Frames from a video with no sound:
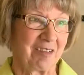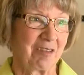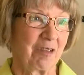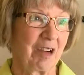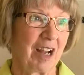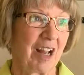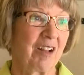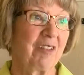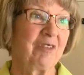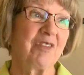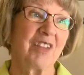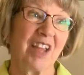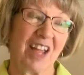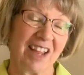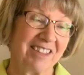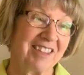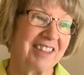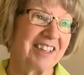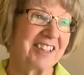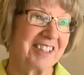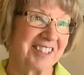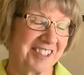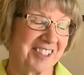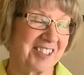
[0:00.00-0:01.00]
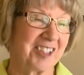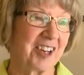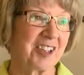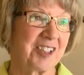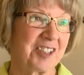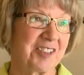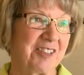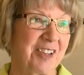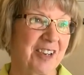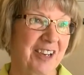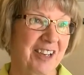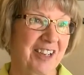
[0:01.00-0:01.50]
Well, I think it
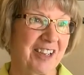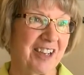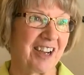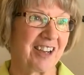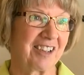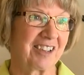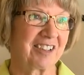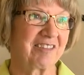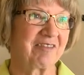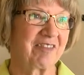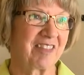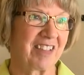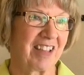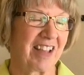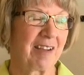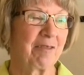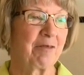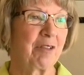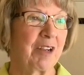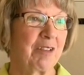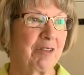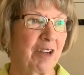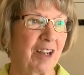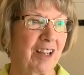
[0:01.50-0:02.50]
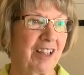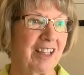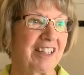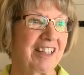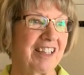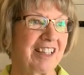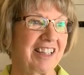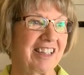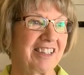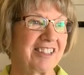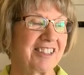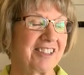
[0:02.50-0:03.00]
starts very young, and we really
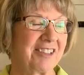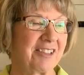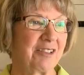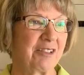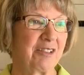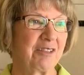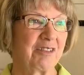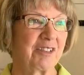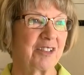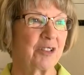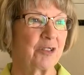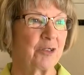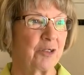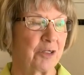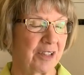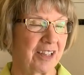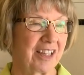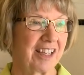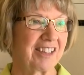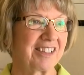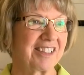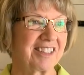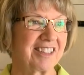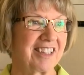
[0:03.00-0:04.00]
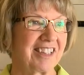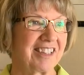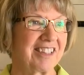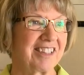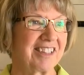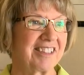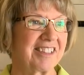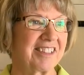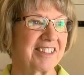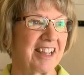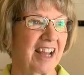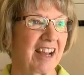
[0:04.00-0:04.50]
need to two things
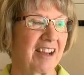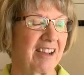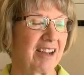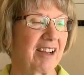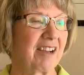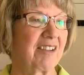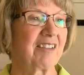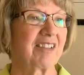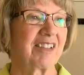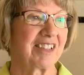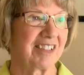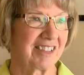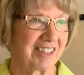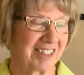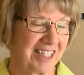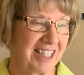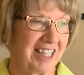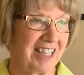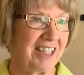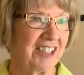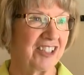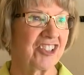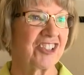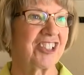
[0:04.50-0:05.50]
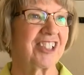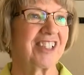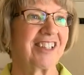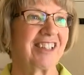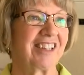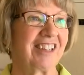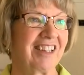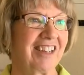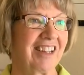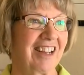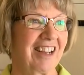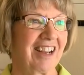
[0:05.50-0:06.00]
uh, teach
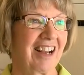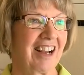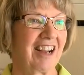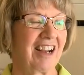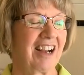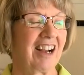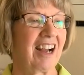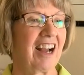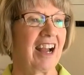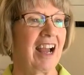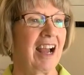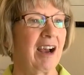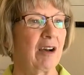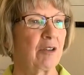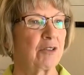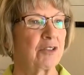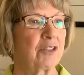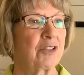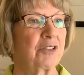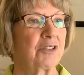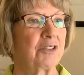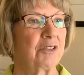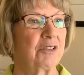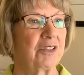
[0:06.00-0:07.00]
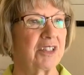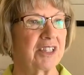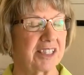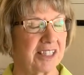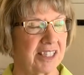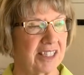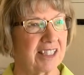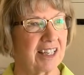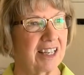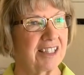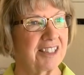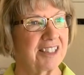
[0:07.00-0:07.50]
uh, how to
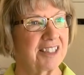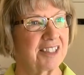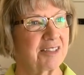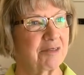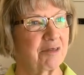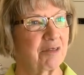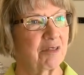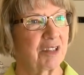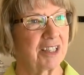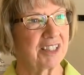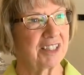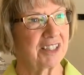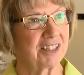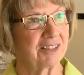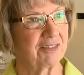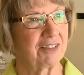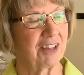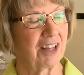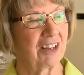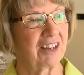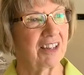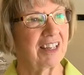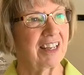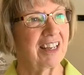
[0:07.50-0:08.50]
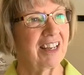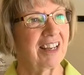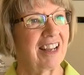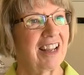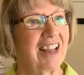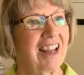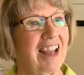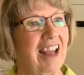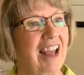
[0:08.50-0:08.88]
discuss with civility,